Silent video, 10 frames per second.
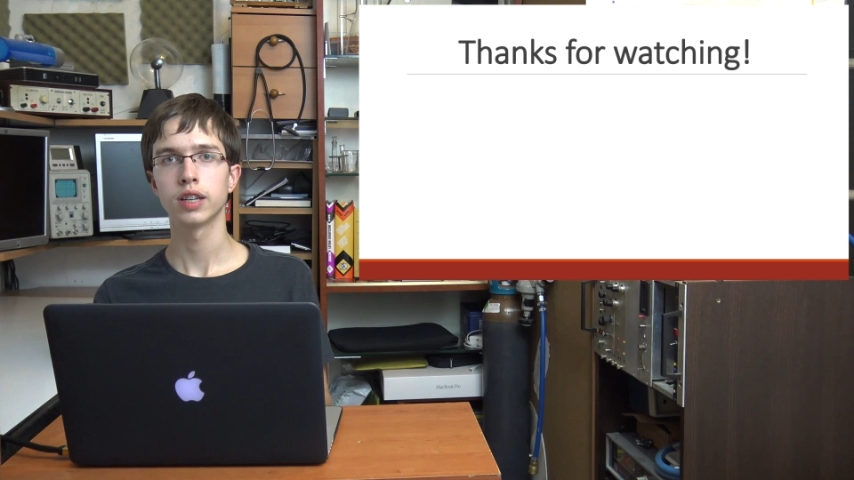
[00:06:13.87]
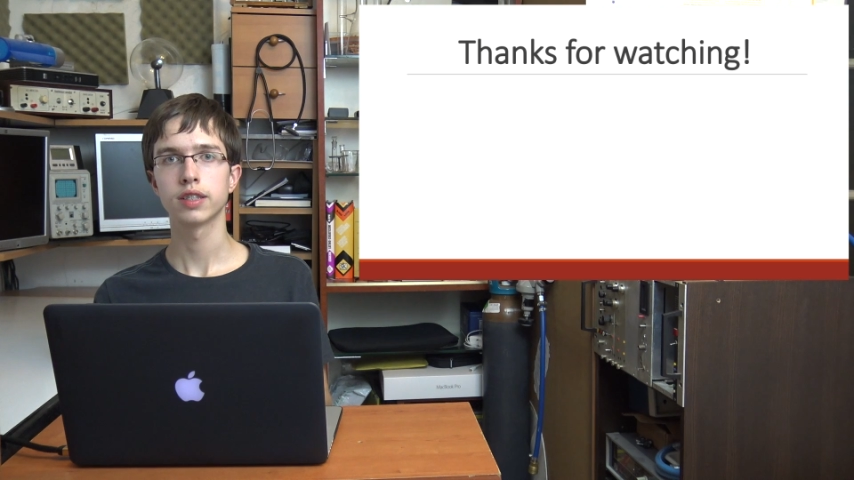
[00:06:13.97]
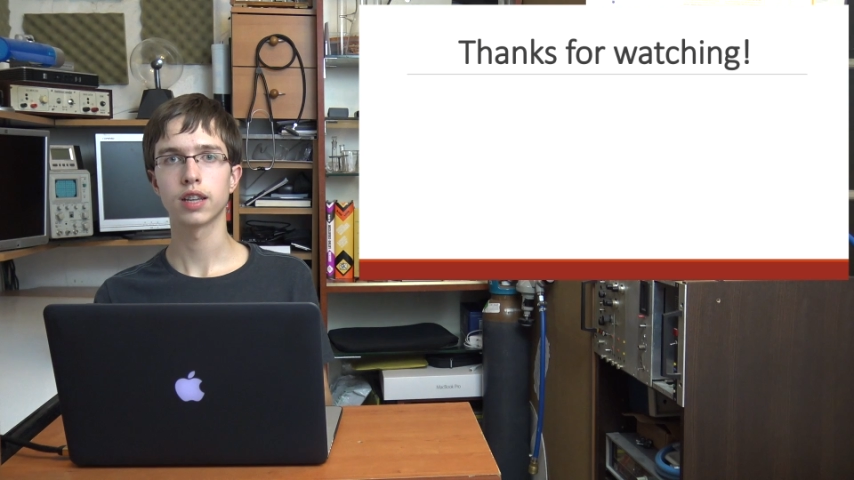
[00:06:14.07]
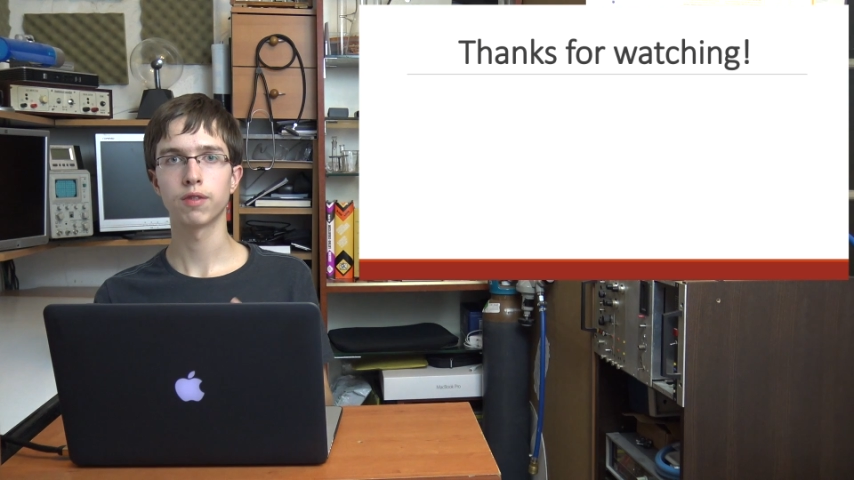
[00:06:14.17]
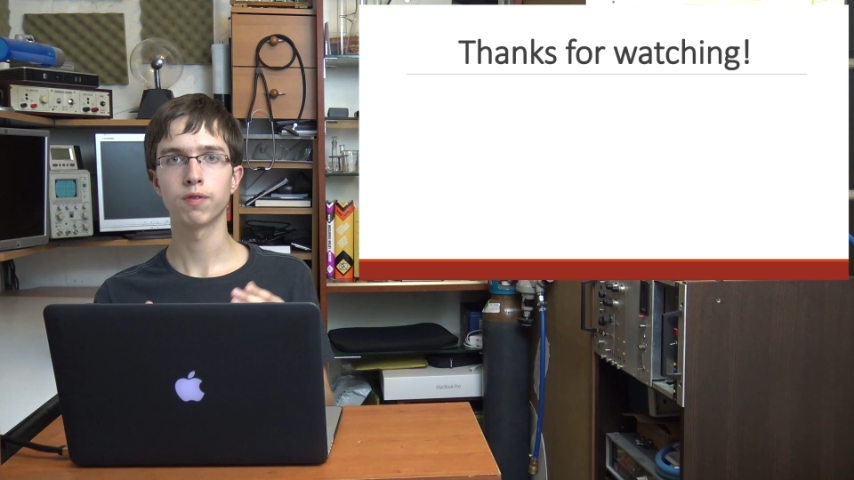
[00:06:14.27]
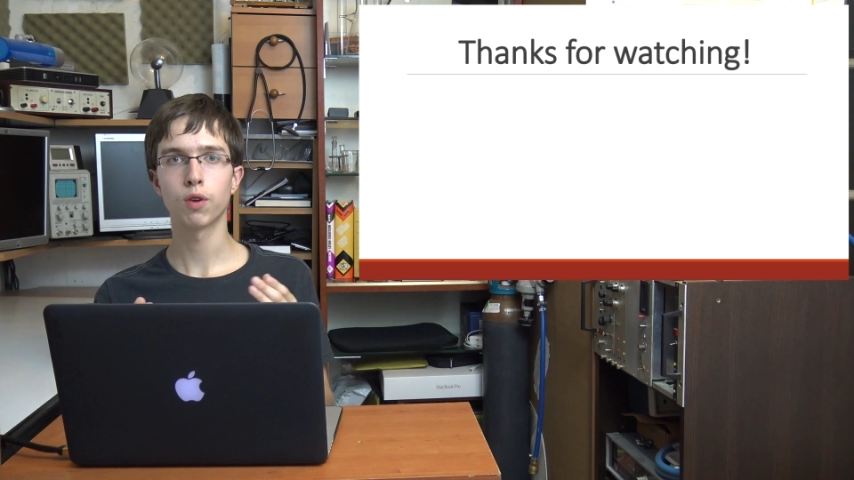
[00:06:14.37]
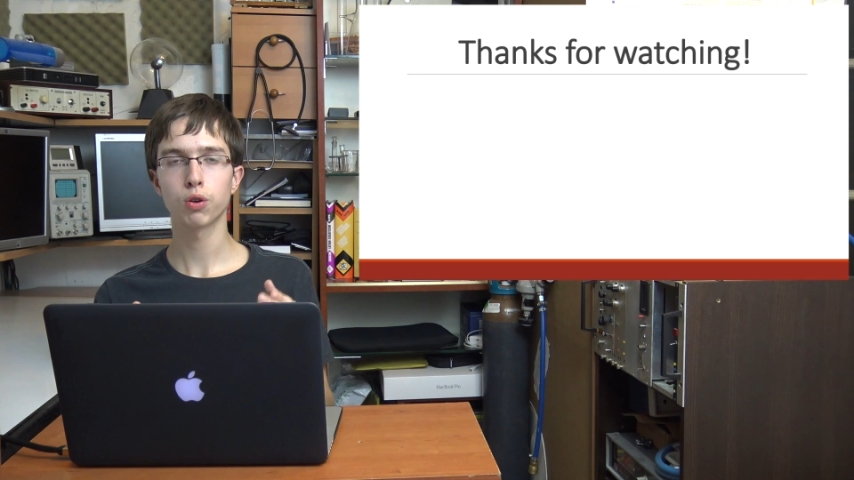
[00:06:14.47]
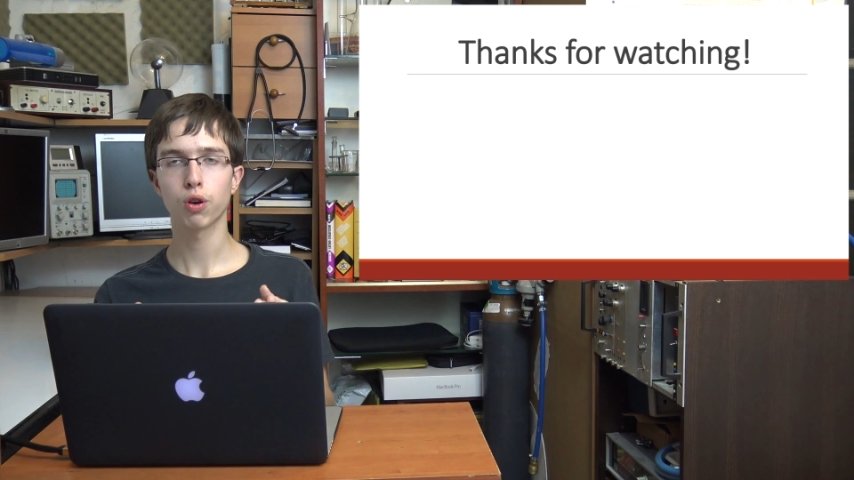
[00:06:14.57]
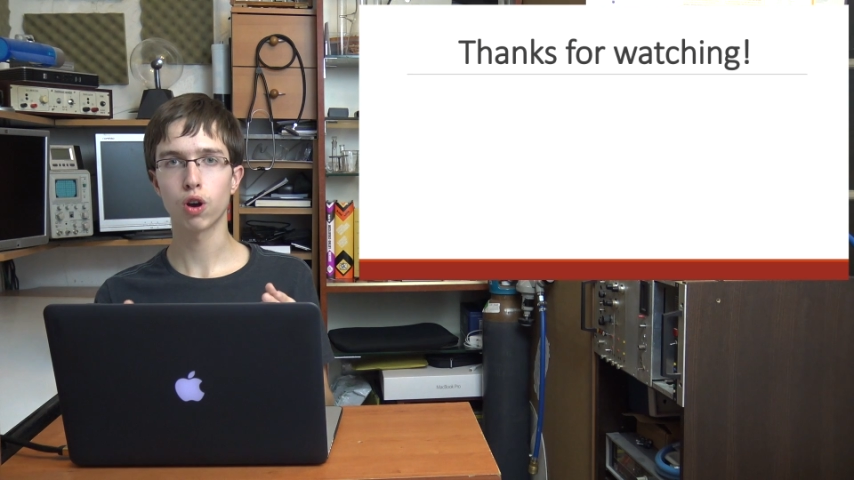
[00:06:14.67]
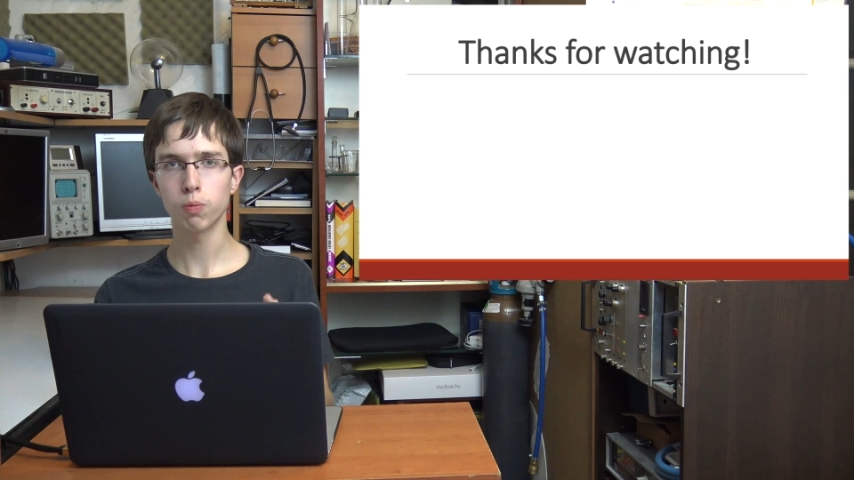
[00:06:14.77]
some
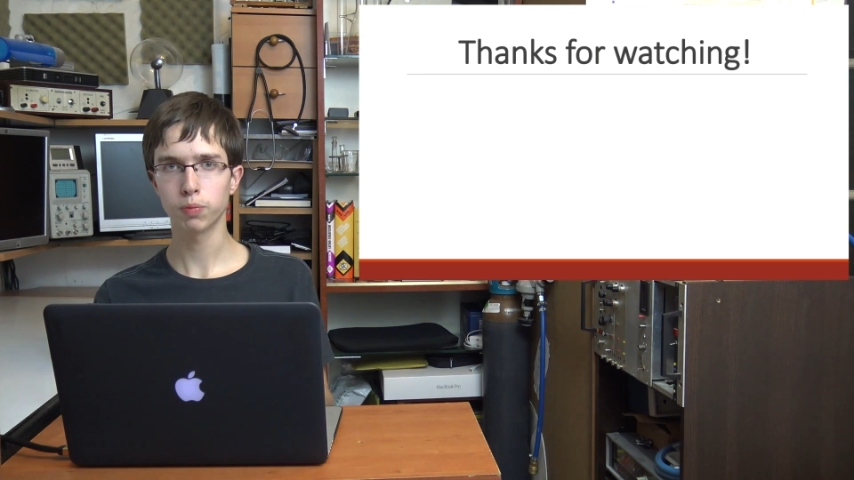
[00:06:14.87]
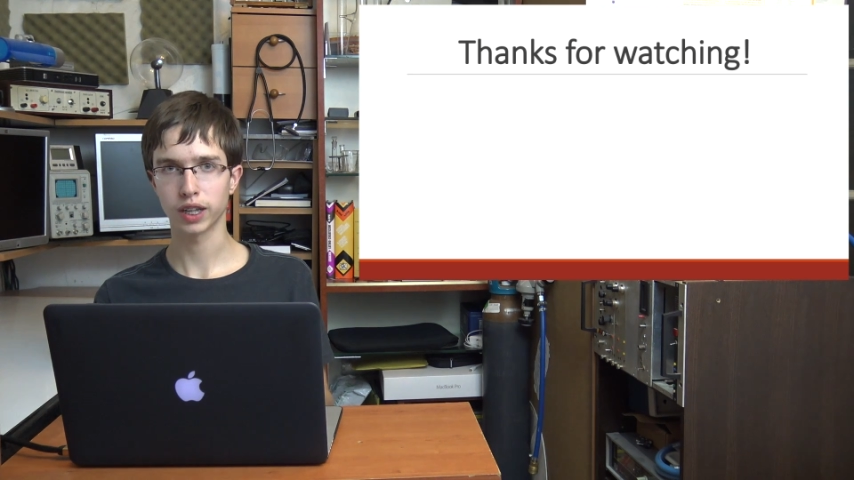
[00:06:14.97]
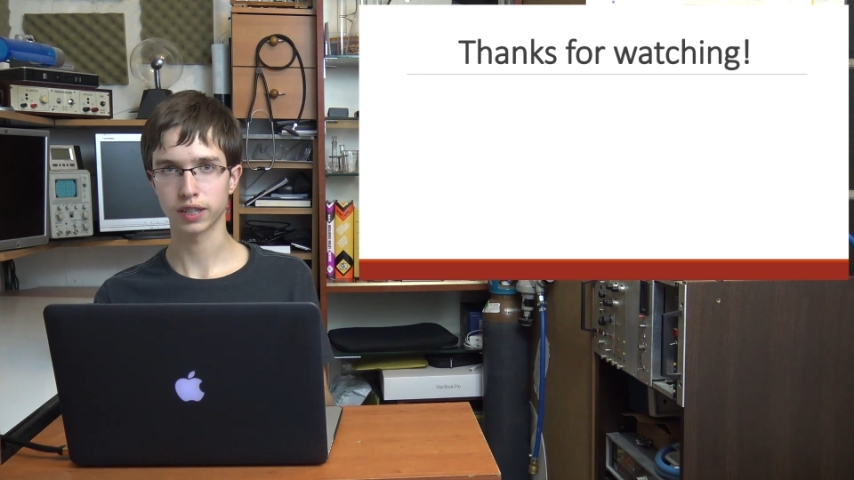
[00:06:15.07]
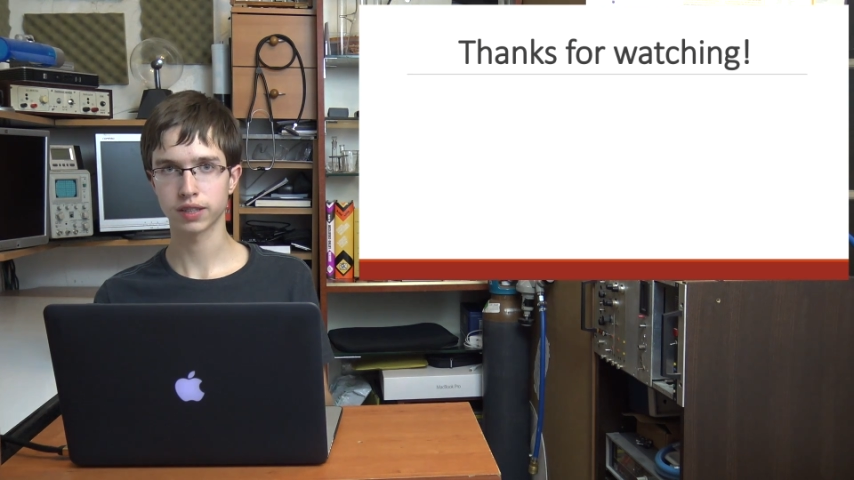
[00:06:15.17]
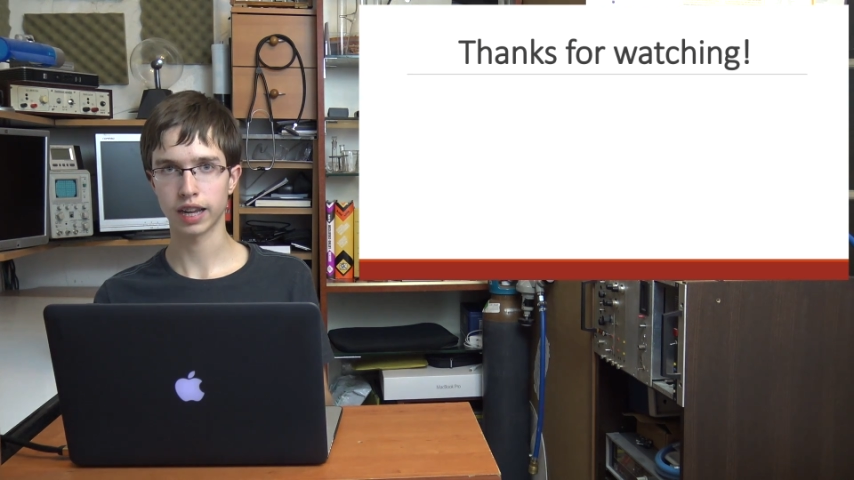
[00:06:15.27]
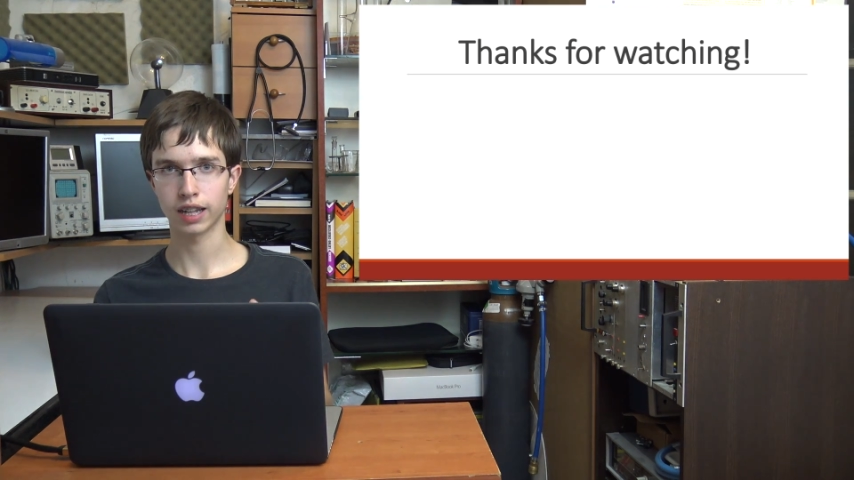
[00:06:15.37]
more complex